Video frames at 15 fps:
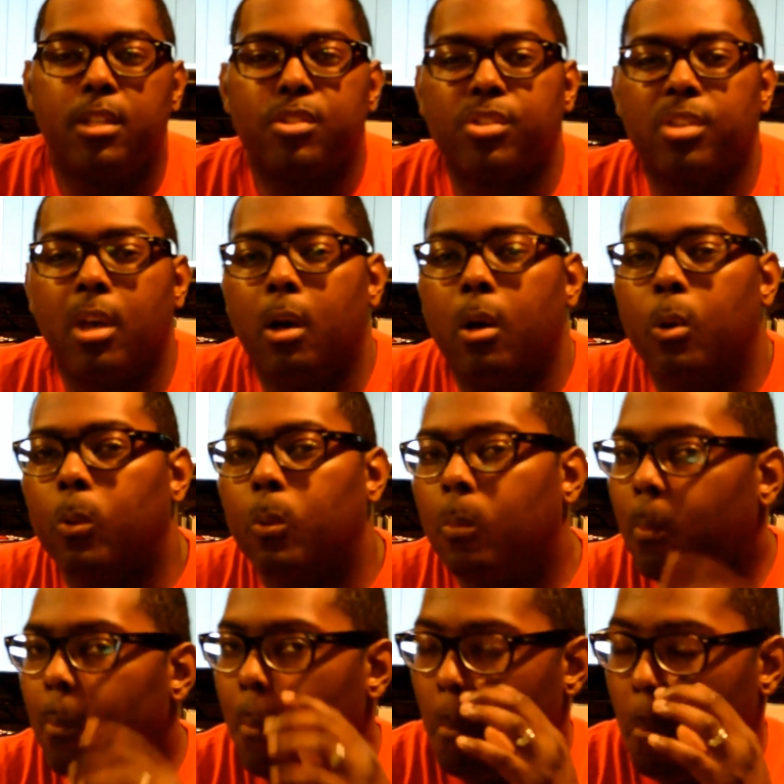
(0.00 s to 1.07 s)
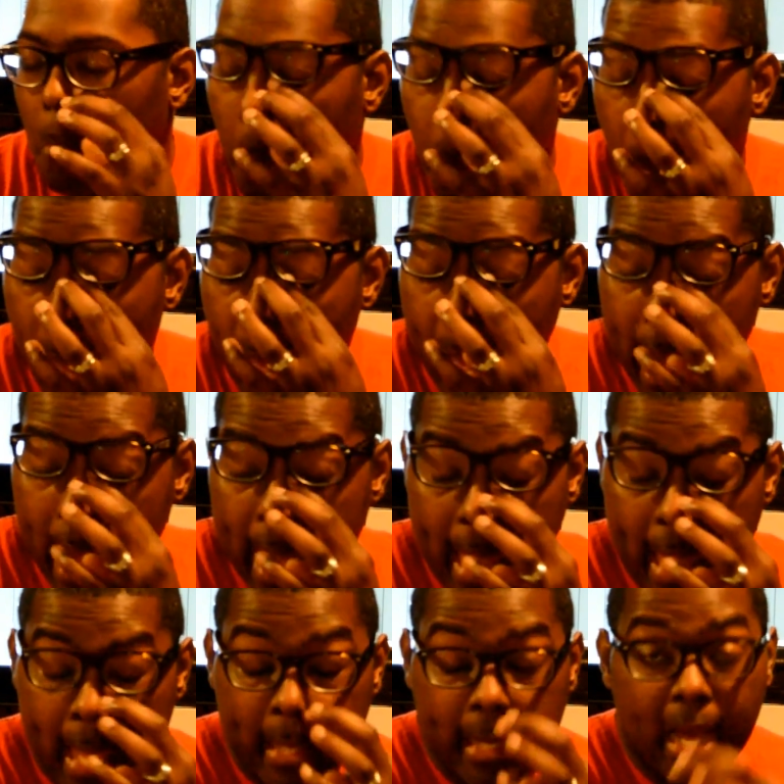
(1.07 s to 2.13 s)
So I
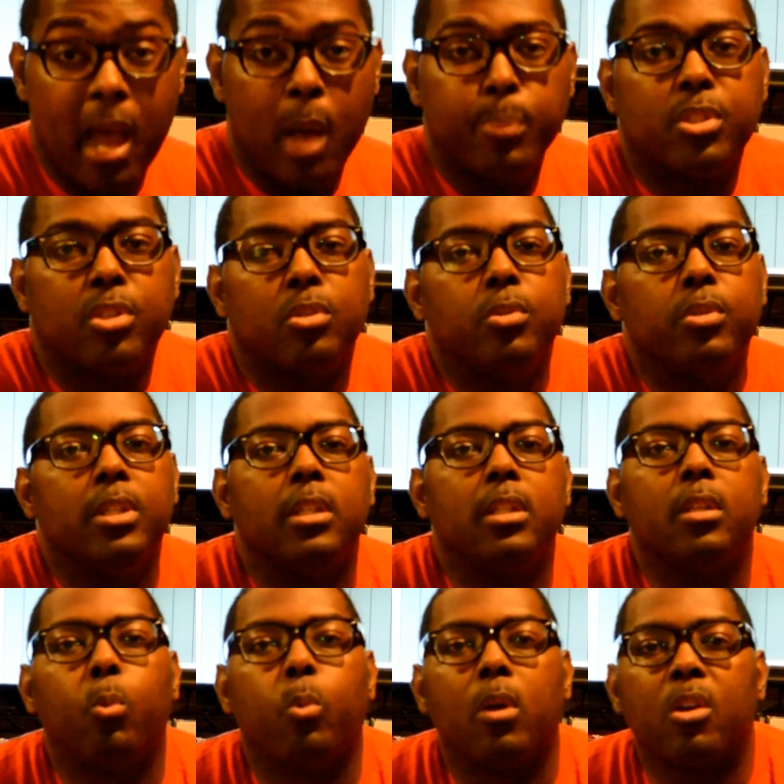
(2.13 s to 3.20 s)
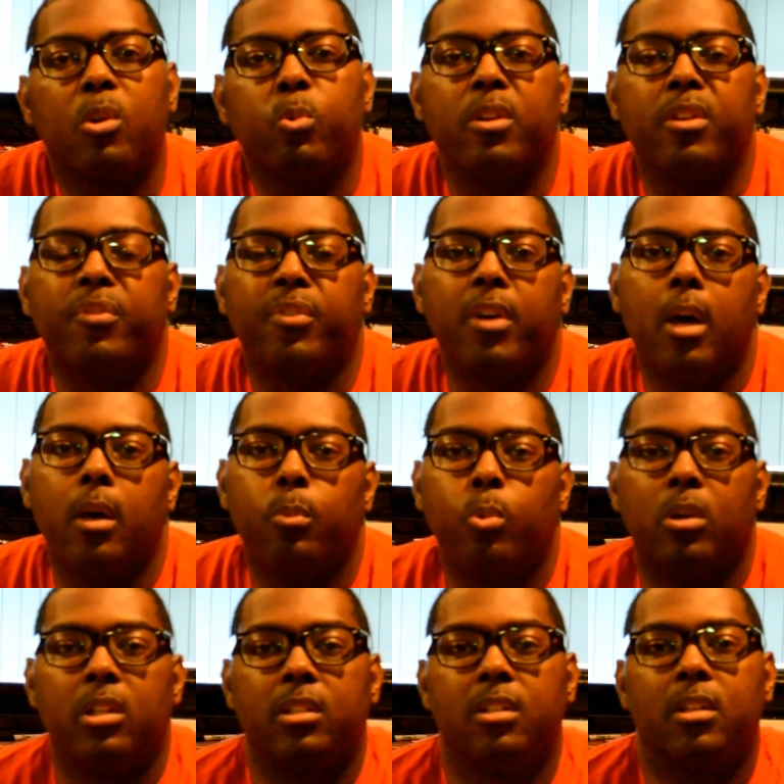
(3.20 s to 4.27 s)
had an opportunity to work with
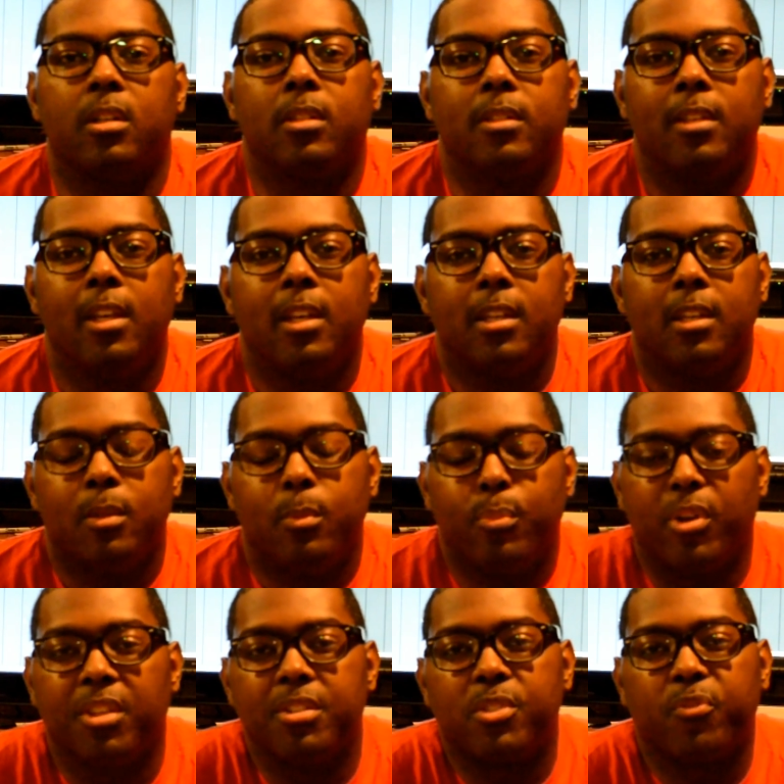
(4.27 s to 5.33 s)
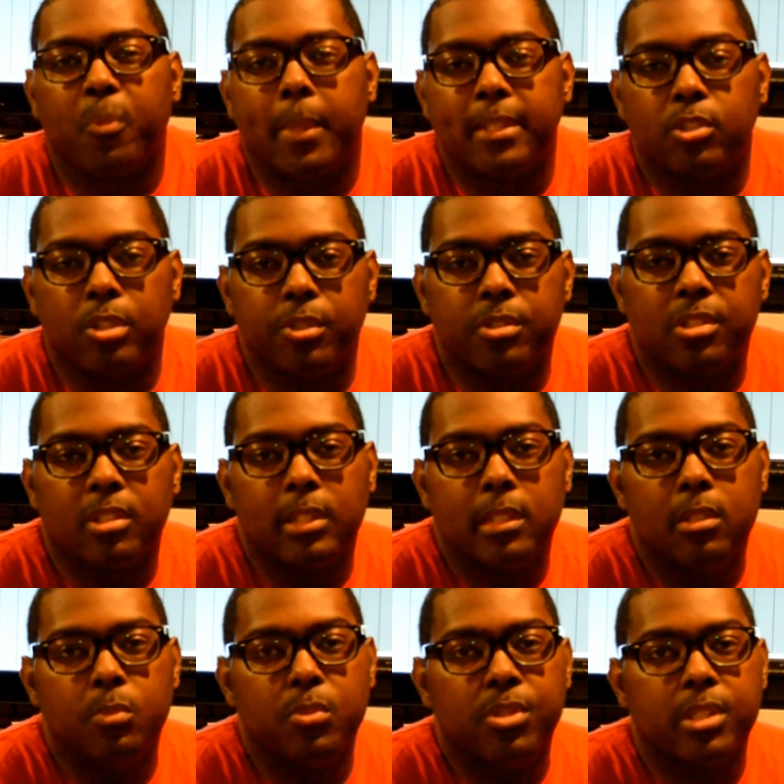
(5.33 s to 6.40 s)
one of the brothers from my church, a
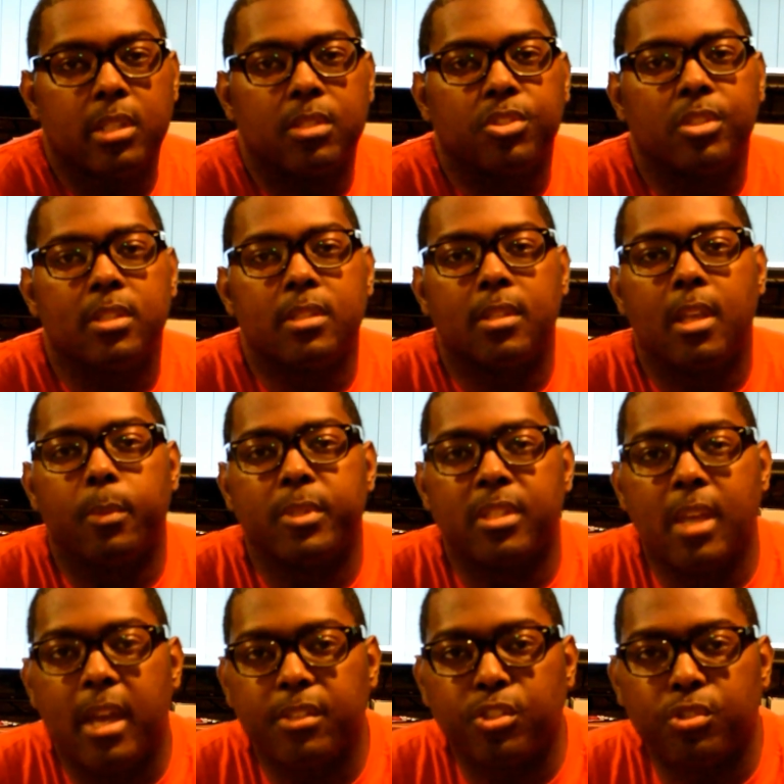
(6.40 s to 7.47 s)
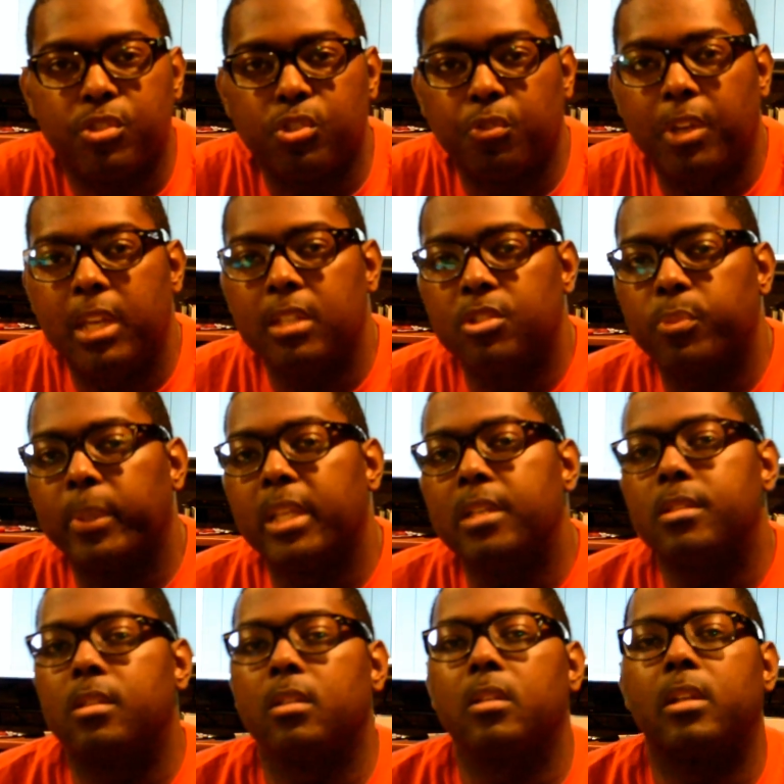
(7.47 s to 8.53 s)
lead musician. His name is Oscar Strange,
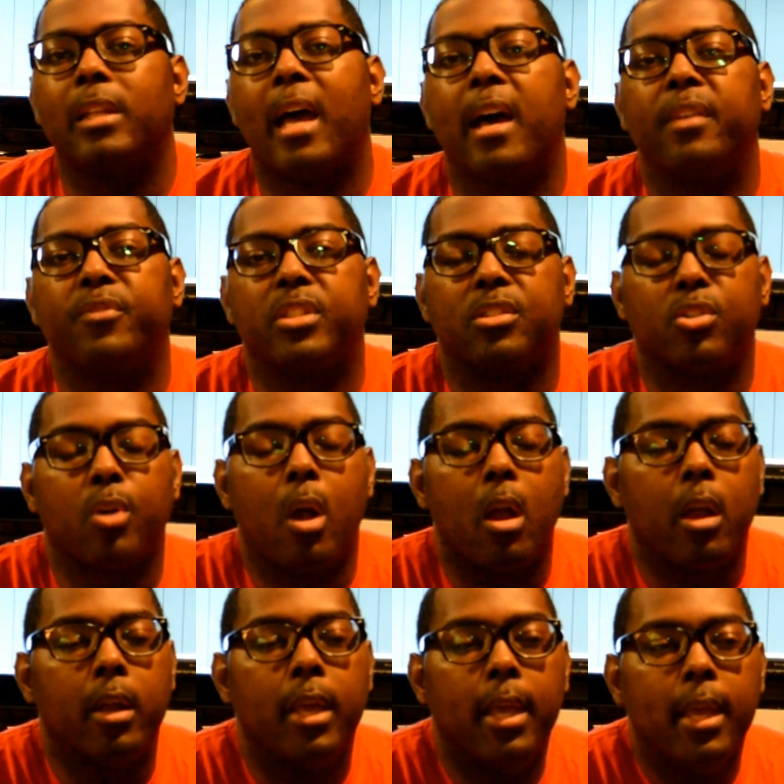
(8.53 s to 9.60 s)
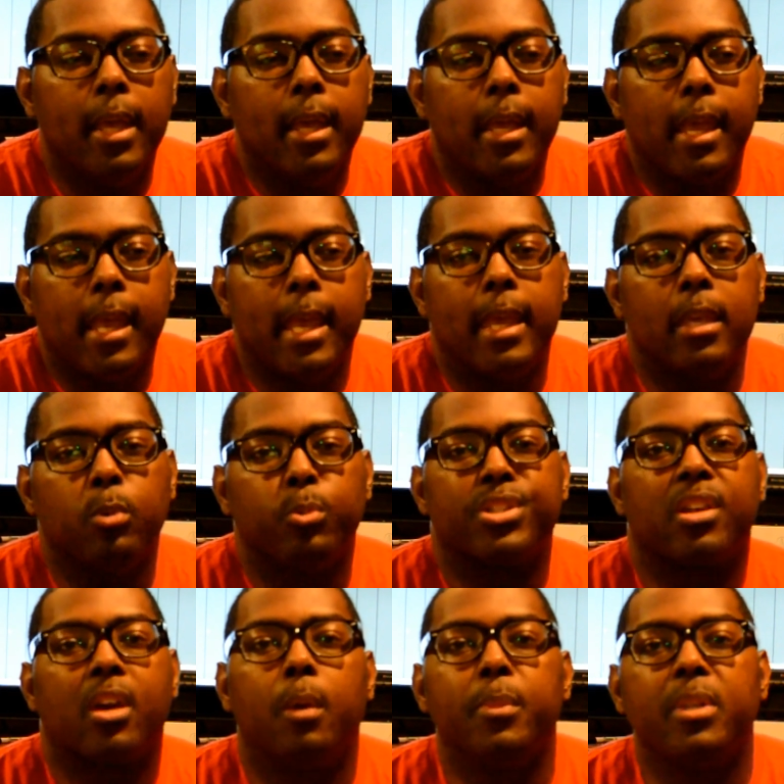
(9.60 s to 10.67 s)
plays the live guitar, and he
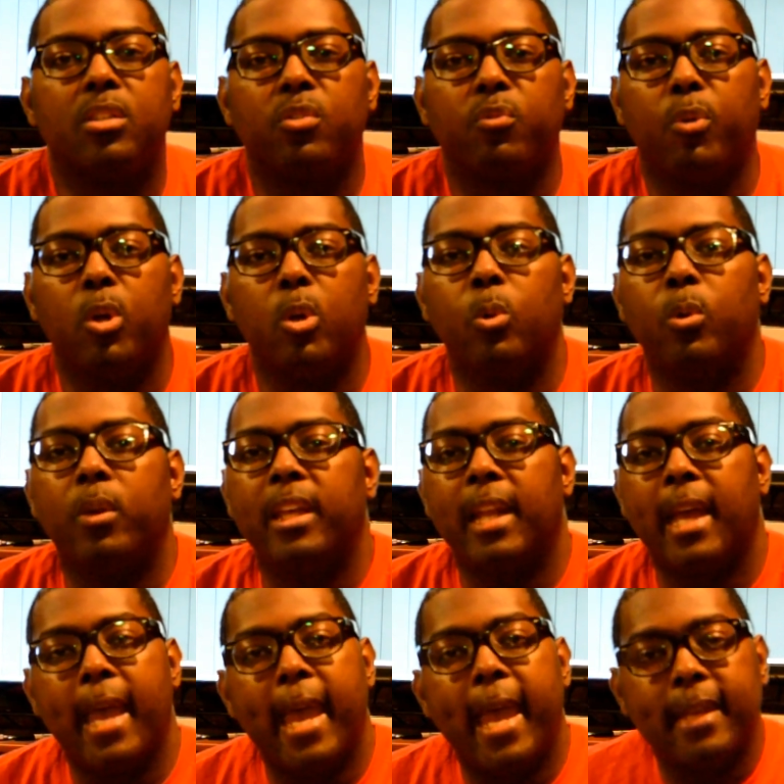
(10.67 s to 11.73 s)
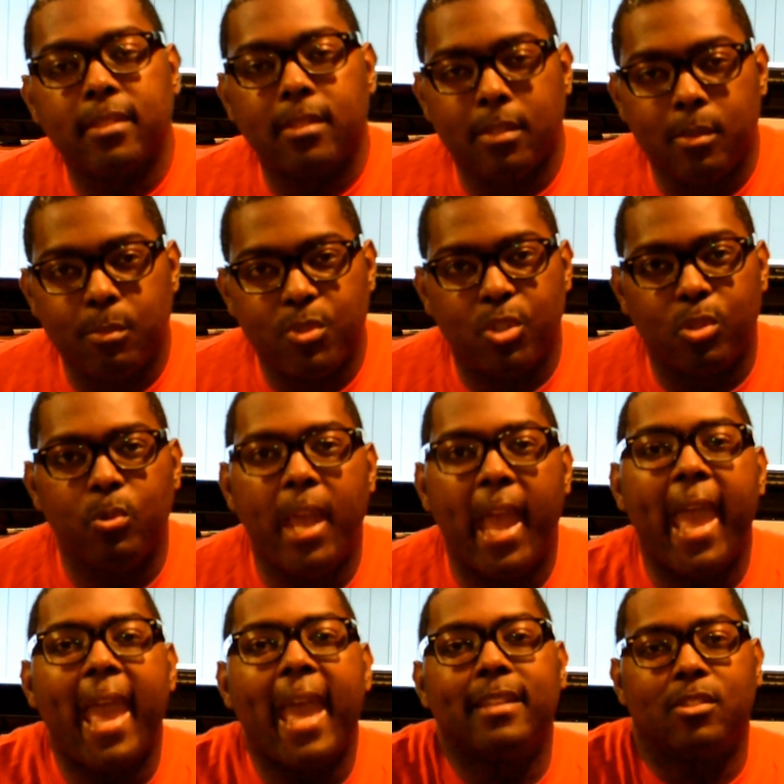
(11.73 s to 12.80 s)
was coming through, and I asked him to
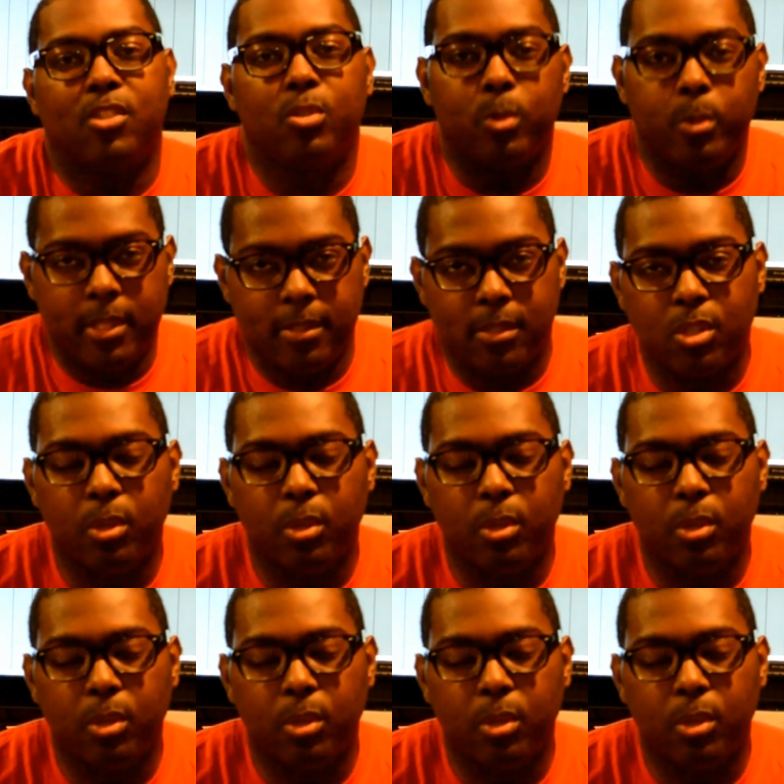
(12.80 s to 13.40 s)
add to it.